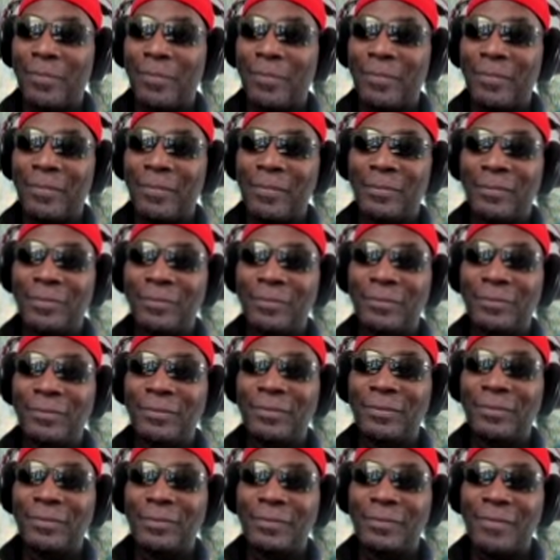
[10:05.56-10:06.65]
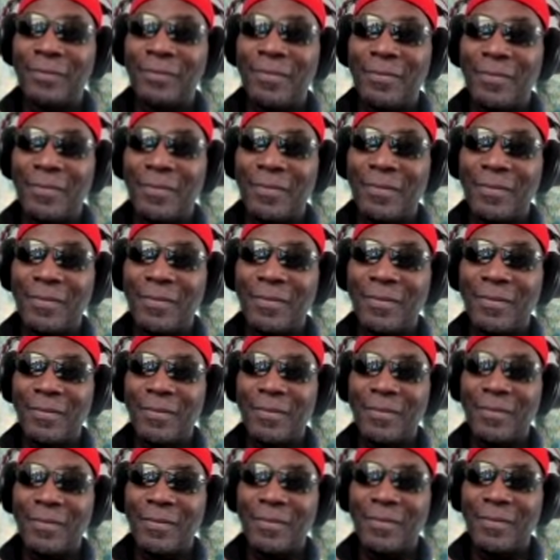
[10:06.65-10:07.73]

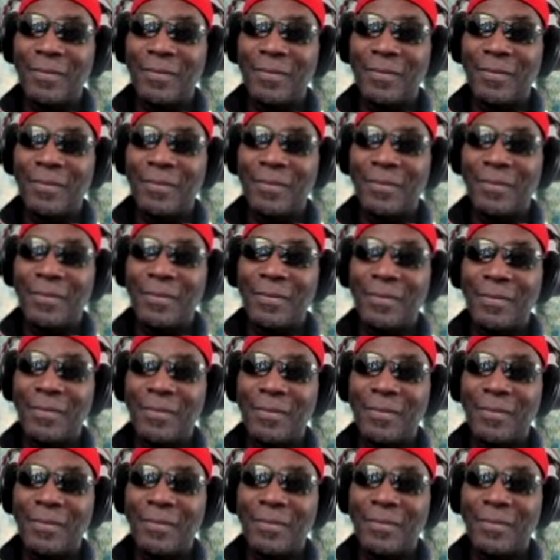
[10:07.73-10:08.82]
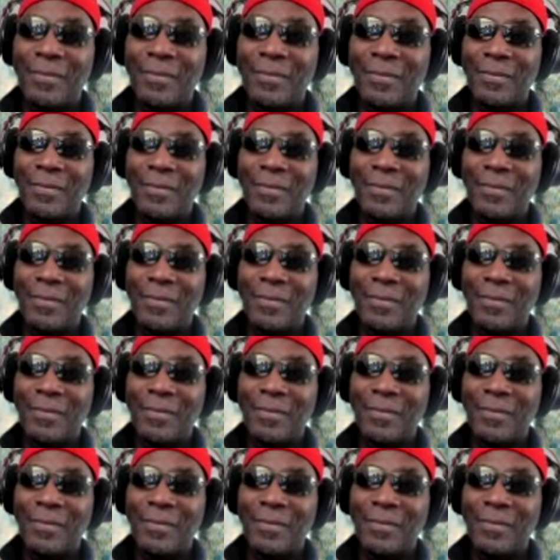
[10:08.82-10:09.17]
The person shown says nothing.